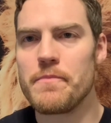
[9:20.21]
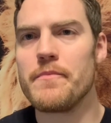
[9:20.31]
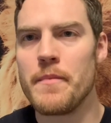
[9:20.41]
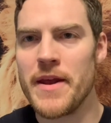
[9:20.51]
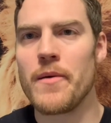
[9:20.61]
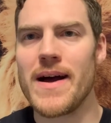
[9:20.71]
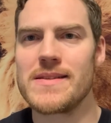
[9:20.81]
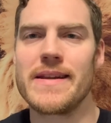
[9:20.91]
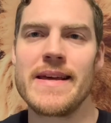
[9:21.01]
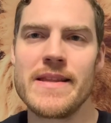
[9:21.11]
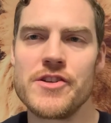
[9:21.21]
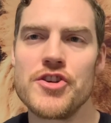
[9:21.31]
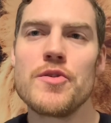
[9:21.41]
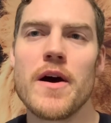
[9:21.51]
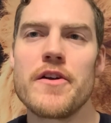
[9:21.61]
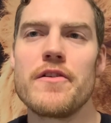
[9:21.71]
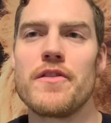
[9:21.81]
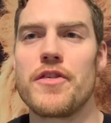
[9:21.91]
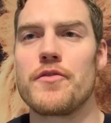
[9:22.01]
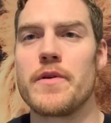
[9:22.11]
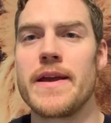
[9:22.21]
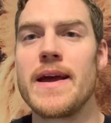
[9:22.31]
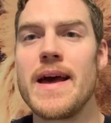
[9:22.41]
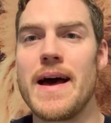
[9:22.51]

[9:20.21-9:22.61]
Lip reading: amino acid in the 203